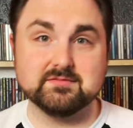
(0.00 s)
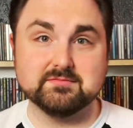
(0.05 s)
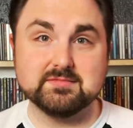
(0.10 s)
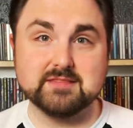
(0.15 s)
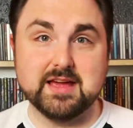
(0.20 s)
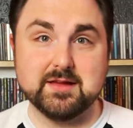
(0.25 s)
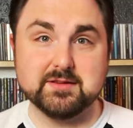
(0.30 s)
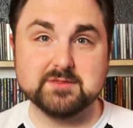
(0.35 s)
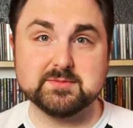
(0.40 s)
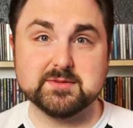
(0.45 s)

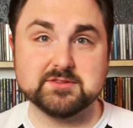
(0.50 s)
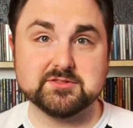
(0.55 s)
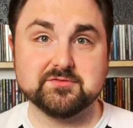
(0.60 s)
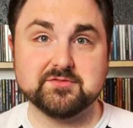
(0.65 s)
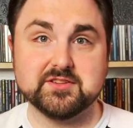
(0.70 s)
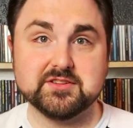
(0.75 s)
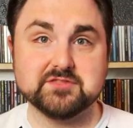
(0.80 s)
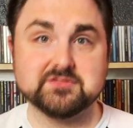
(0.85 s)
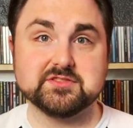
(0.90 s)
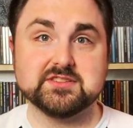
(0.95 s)
that special
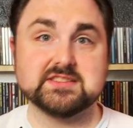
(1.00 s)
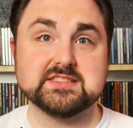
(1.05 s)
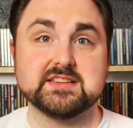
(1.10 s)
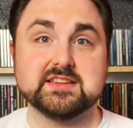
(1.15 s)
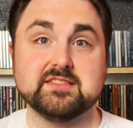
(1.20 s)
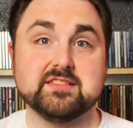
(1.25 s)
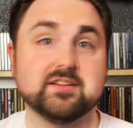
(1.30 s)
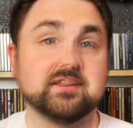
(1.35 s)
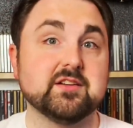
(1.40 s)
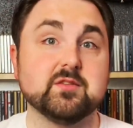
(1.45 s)
features disc
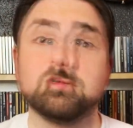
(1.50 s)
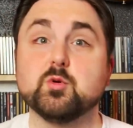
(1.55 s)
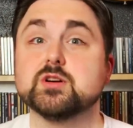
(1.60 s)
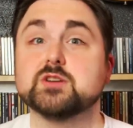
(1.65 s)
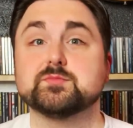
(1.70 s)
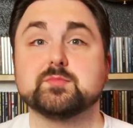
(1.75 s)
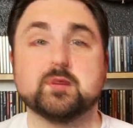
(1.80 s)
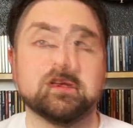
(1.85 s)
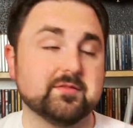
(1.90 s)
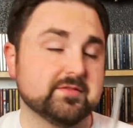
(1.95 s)
in there, and it
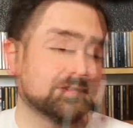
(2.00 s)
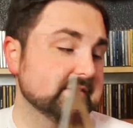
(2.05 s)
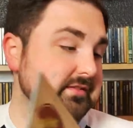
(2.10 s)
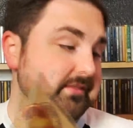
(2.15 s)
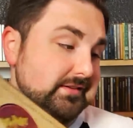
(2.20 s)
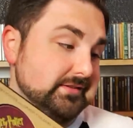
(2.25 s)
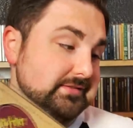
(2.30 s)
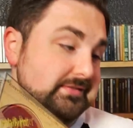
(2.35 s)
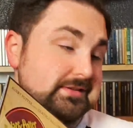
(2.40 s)
works perfectly.